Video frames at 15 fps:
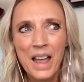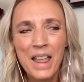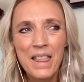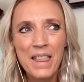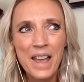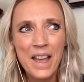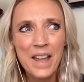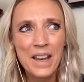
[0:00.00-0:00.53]

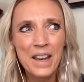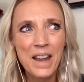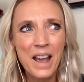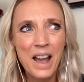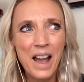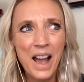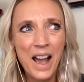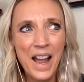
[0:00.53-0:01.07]
then
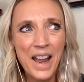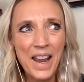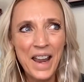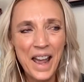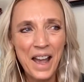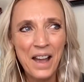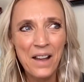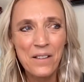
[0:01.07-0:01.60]
I
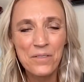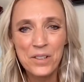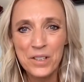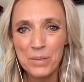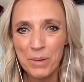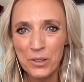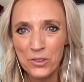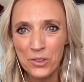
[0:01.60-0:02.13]
have a
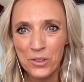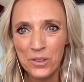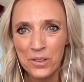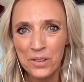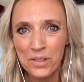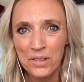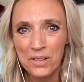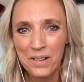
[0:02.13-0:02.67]

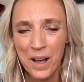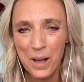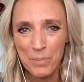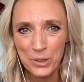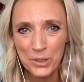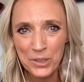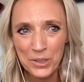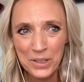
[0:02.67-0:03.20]
special
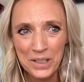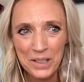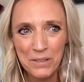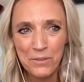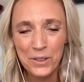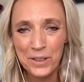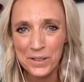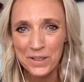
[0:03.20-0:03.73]
opportunity
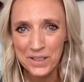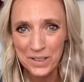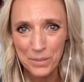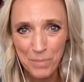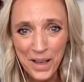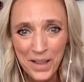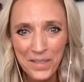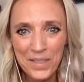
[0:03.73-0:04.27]
for you this
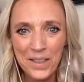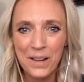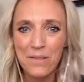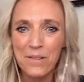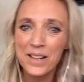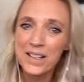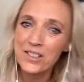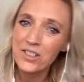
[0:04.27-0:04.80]
month that I
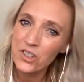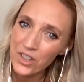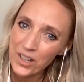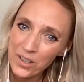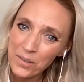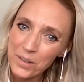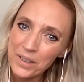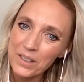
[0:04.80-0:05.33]
wanted to share
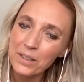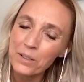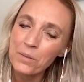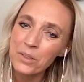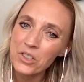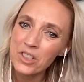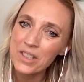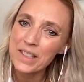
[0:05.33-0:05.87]
with you,
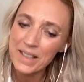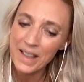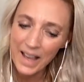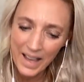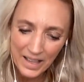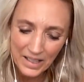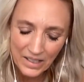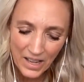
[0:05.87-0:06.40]
which is
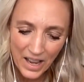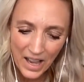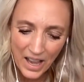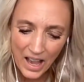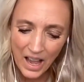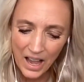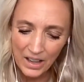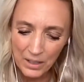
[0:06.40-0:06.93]
that
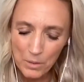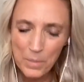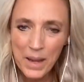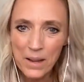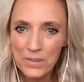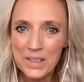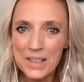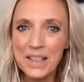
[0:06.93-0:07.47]
you may
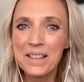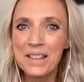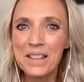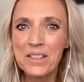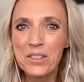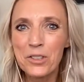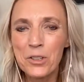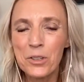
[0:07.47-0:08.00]
have seen this
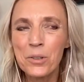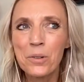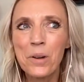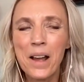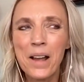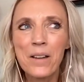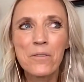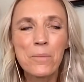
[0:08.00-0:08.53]
too.
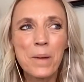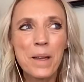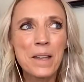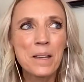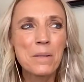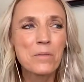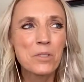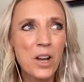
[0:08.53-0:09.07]
I've
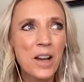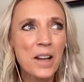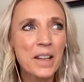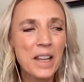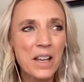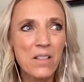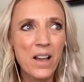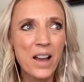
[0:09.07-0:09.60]
been
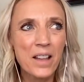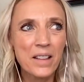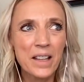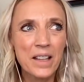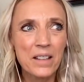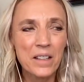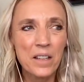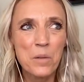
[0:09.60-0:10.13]
talking a lot
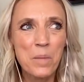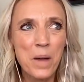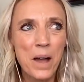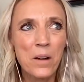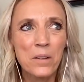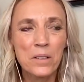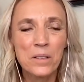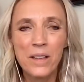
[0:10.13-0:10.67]
lately
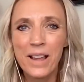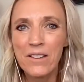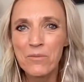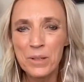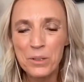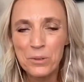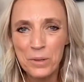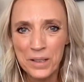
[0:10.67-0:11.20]
about life
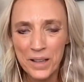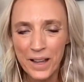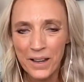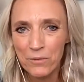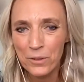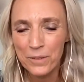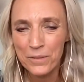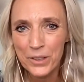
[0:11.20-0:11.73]
between life
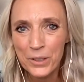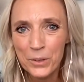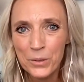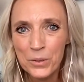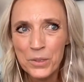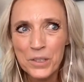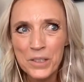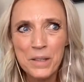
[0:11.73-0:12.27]

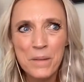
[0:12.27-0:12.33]
reviews.